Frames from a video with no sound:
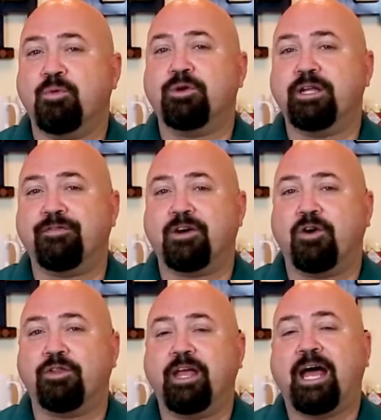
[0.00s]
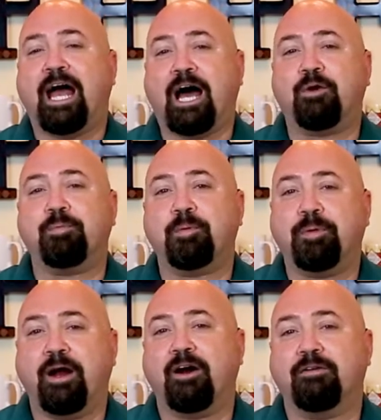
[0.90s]
more difficult, how to
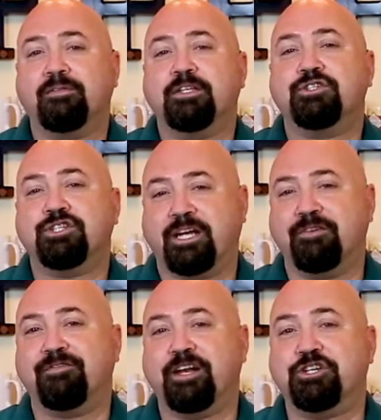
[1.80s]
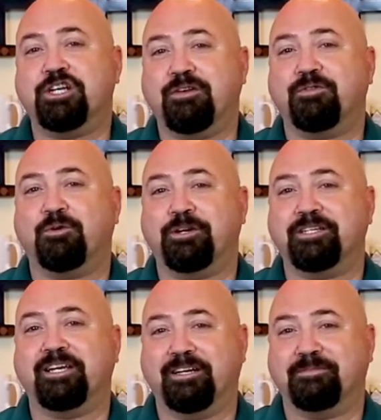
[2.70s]
prepare chicken fettuccine
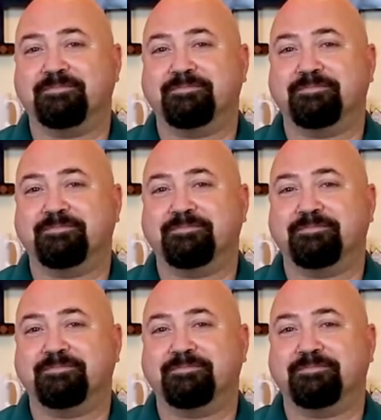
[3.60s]
Florentine.